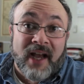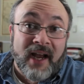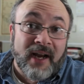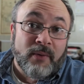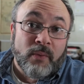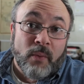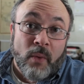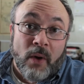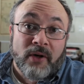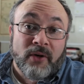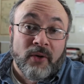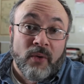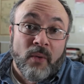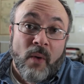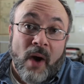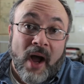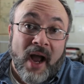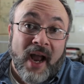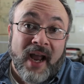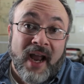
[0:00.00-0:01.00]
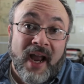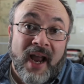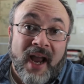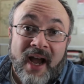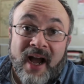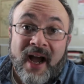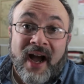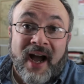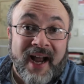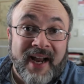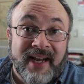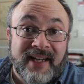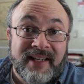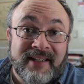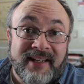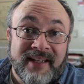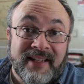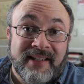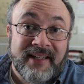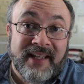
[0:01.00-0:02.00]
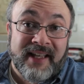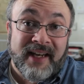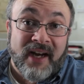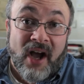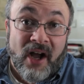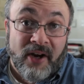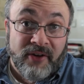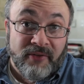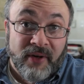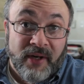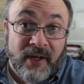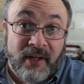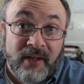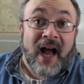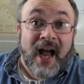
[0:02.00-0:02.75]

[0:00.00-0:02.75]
I'd wonder why I didn't get a 100.